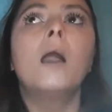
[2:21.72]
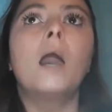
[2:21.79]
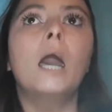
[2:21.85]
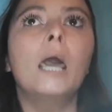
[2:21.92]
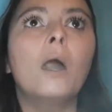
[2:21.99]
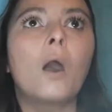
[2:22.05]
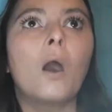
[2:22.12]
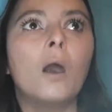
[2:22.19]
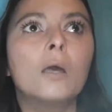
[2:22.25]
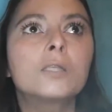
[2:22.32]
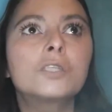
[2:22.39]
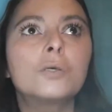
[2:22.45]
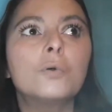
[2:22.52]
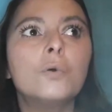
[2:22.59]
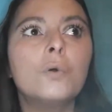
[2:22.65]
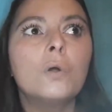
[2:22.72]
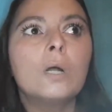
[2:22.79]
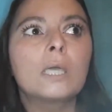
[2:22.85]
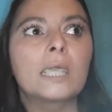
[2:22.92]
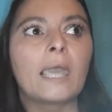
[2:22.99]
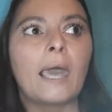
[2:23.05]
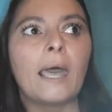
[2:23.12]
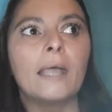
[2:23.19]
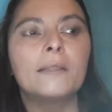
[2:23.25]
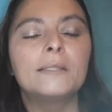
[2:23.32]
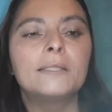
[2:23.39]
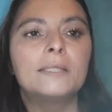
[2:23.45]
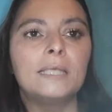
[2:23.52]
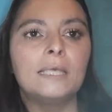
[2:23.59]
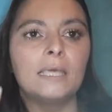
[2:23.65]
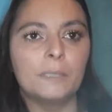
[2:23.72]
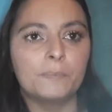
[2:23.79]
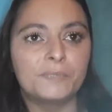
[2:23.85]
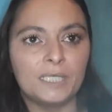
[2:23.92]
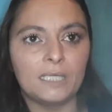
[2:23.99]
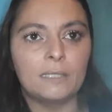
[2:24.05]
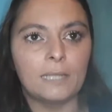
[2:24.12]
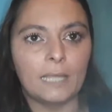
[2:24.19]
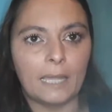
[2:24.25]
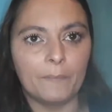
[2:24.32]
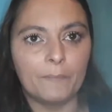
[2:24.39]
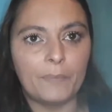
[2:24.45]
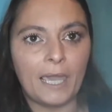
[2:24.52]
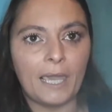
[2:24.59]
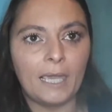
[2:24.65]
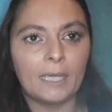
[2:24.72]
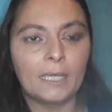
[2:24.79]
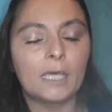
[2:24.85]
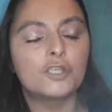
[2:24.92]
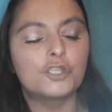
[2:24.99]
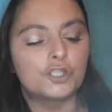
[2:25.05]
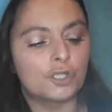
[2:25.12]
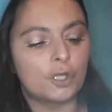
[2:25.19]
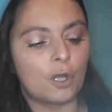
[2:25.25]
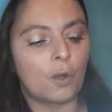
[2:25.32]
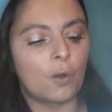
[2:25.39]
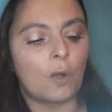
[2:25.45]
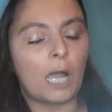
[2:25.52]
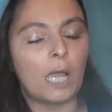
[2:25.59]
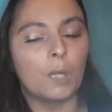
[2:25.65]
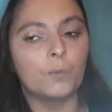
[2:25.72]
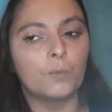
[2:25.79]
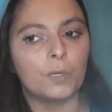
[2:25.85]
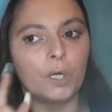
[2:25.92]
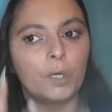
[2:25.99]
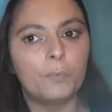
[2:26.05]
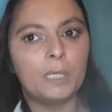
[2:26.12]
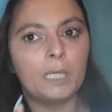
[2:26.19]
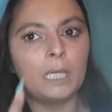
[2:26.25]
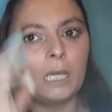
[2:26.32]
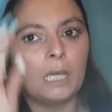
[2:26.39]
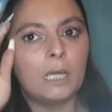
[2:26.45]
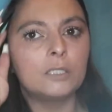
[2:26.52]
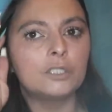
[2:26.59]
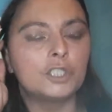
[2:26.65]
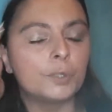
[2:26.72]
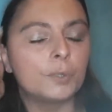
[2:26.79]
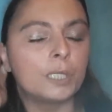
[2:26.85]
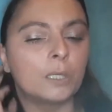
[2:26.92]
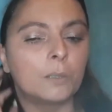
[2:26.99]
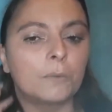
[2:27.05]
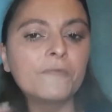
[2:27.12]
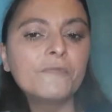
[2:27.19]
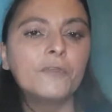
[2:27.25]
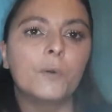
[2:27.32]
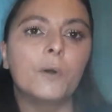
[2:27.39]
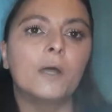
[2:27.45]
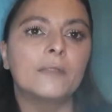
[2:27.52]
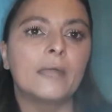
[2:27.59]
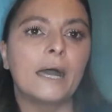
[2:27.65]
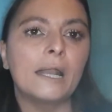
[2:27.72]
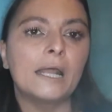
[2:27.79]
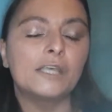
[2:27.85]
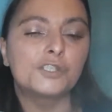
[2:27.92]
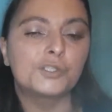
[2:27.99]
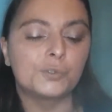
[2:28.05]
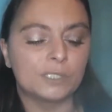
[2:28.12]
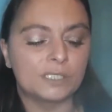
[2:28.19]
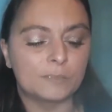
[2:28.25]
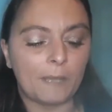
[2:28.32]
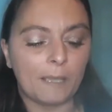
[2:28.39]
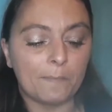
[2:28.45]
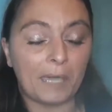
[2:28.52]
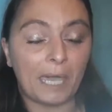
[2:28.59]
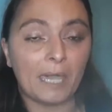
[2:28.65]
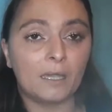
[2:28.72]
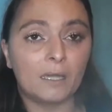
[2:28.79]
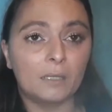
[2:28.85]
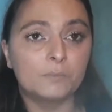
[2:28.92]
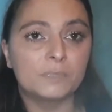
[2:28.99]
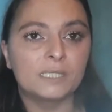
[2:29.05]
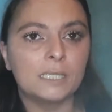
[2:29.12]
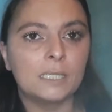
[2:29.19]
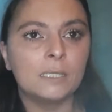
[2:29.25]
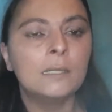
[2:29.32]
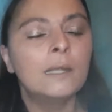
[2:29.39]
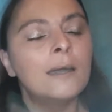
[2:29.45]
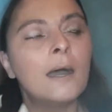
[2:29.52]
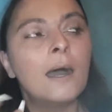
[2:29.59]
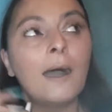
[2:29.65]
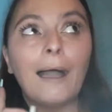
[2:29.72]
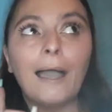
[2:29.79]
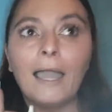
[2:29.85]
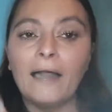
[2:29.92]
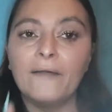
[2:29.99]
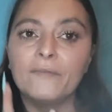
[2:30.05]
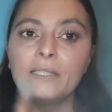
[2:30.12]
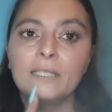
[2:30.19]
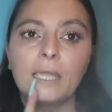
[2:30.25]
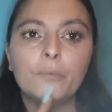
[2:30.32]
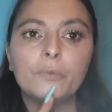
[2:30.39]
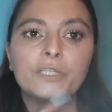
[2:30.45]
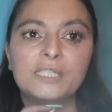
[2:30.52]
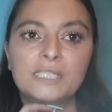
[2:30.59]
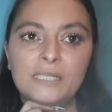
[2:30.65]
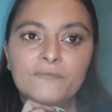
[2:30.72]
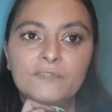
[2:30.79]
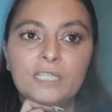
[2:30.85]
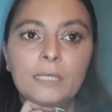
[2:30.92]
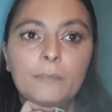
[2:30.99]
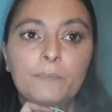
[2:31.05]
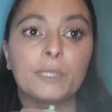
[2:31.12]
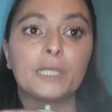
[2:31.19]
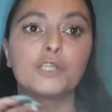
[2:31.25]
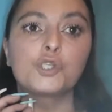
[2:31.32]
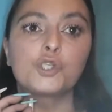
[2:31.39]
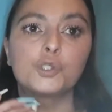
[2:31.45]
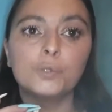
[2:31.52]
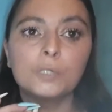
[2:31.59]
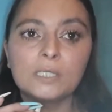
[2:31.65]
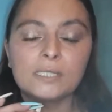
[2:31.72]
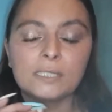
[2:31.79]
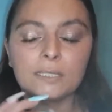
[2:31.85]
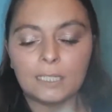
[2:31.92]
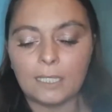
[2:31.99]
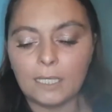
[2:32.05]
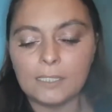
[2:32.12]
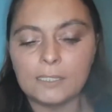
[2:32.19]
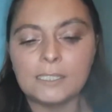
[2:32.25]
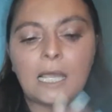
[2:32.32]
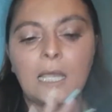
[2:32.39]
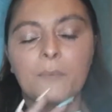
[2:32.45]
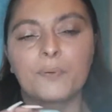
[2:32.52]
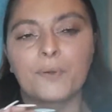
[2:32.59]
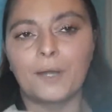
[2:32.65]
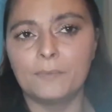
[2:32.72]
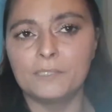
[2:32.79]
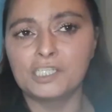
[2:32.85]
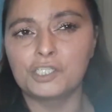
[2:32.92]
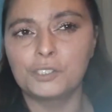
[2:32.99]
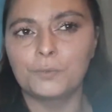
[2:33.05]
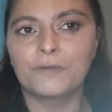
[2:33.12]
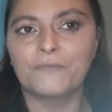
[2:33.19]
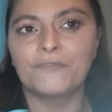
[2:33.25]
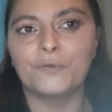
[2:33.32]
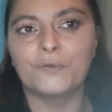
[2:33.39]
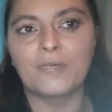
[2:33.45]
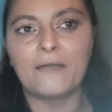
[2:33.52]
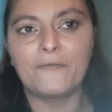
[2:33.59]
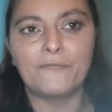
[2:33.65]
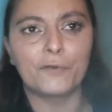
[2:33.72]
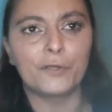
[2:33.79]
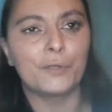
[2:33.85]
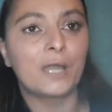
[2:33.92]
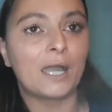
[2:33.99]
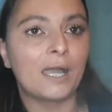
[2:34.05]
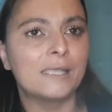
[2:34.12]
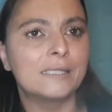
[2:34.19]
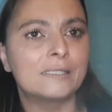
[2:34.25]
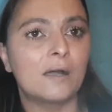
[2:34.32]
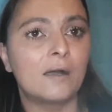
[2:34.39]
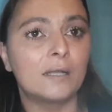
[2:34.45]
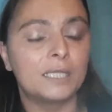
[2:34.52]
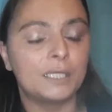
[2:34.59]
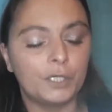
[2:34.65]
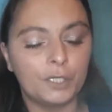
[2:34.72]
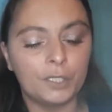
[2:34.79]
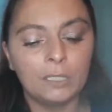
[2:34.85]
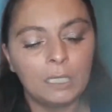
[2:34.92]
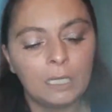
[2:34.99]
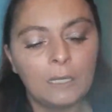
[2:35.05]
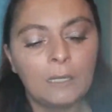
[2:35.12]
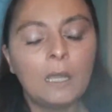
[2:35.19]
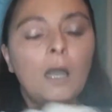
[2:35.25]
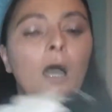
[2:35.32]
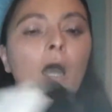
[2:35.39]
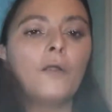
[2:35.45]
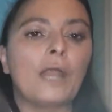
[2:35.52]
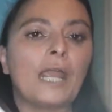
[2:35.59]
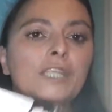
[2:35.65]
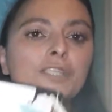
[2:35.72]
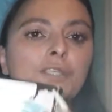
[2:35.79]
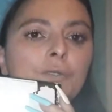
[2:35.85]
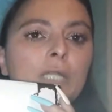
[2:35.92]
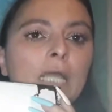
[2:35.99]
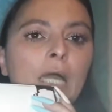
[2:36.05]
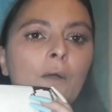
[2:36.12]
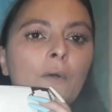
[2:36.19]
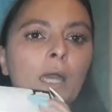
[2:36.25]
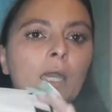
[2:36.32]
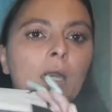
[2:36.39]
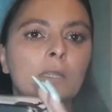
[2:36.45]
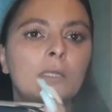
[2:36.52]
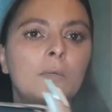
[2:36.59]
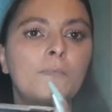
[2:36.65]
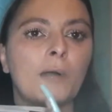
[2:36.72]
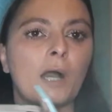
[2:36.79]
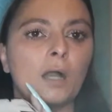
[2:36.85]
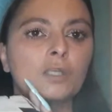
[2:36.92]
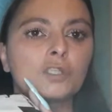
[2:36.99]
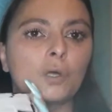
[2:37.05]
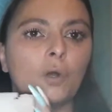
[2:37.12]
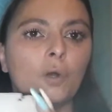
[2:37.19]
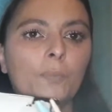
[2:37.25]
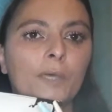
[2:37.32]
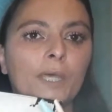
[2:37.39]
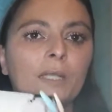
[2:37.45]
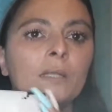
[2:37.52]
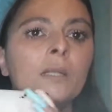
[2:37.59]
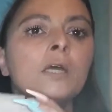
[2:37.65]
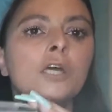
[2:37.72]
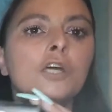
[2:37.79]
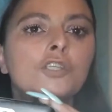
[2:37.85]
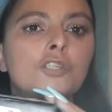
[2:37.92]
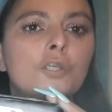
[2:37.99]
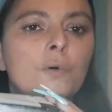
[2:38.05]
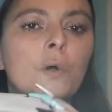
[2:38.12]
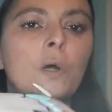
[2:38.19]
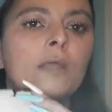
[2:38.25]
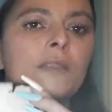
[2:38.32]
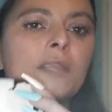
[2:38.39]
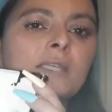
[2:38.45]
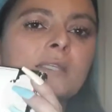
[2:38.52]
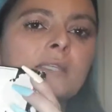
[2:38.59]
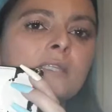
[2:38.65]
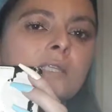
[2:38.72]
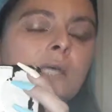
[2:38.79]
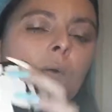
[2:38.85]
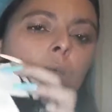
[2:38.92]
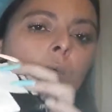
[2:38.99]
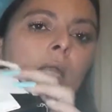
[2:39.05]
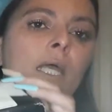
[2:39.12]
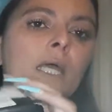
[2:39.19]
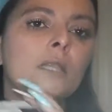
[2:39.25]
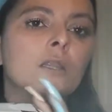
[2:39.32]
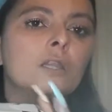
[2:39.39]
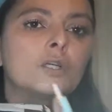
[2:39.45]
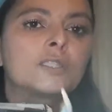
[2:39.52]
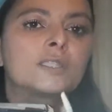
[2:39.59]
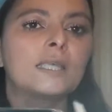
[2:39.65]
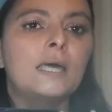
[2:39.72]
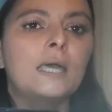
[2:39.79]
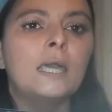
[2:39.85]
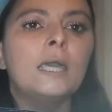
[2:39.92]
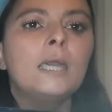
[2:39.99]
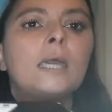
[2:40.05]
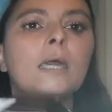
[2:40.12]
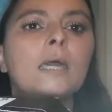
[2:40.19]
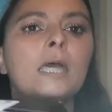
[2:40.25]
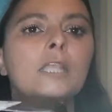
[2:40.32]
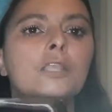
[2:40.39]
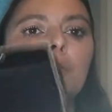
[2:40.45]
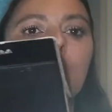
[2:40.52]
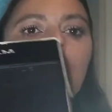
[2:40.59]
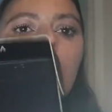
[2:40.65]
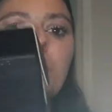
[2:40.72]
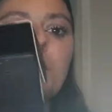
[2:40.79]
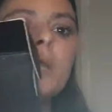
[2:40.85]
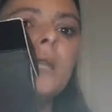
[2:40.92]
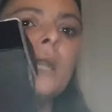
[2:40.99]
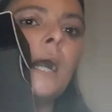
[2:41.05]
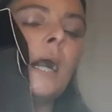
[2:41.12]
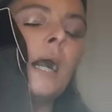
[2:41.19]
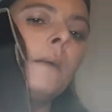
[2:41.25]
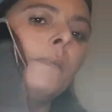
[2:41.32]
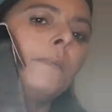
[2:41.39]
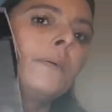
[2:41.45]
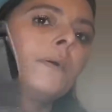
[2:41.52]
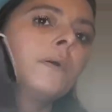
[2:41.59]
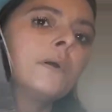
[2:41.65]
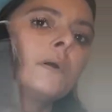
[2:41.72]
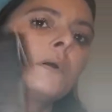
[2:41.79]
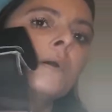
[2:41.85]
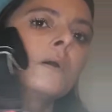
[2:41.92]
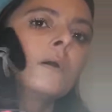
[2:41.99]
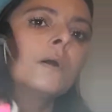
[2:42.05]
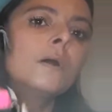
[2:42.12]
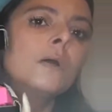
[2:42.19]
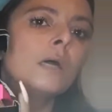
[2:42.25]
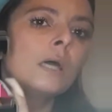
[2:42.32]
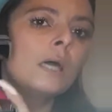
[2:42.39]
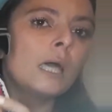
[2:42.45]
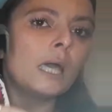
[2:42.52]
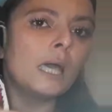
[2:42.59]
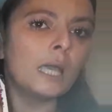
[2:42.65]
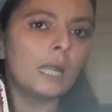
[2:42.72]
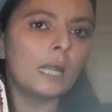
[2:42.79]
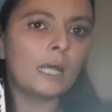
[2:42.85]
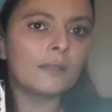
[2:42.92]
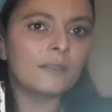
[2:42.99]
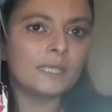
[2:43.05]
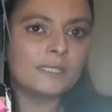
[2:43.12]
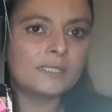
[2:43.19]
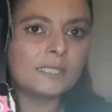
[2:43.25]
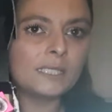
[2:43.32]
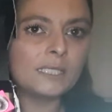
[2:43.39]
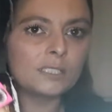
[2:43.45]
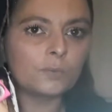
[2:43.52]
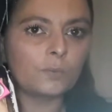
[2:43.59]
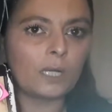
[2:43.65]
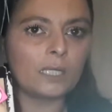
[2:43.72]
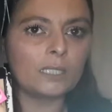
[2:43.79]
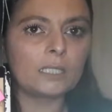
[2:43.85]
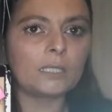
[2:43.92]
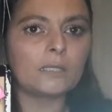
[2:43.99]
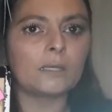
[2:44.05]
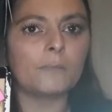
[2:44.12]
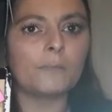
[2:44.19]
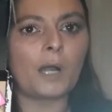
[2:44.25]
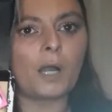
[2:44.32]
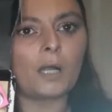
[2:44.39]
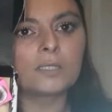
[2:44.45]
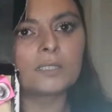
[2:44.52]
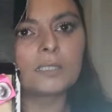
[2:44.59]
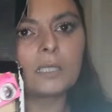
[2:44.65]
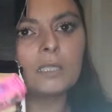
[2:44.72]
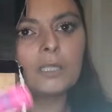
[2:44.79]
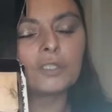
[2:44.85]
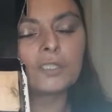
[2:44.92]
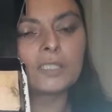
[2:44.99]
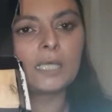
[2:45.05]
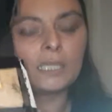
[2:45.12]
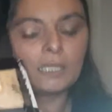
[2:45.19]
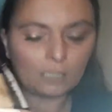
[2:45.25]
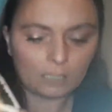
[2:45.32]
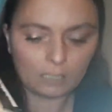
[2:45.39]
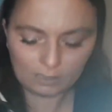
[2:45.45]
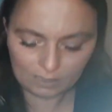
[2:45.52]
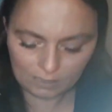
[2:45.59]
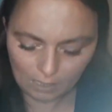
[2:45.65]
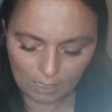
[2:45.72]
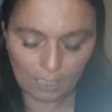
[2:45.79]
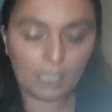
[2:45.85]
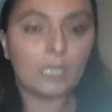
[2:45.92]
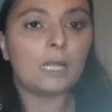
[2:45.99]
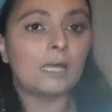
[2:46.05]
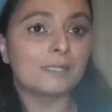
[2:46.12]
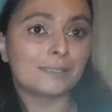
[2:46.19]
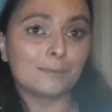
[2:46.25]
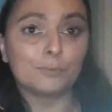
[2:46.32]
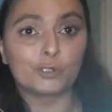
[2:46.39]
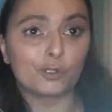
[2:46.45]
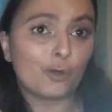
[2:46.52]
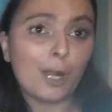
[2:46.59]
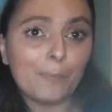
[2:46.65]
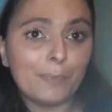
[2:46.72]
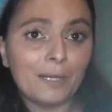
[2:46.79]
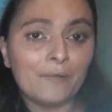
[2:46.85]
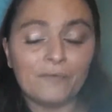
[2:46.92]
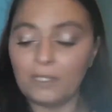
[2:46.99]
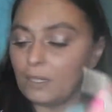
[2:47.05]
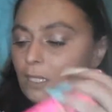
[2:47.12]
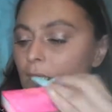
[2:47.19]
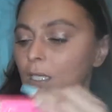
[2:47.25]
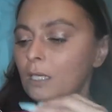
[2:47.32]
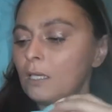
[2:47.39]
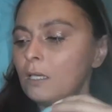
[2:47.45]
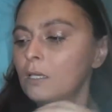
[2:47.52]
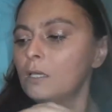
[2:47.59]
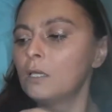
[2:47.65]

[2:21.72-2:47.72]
I also get the Ipsy Glam bag, so I will be doing a review on that as soon as my bag comes in. I haven't yet received it, but as soon as it does, I promise to review that for you guys on here. Alright, so now I got the box open. So this is what it looks like, and you open it up. And this is what the box looks like inside as I'm dropping everything.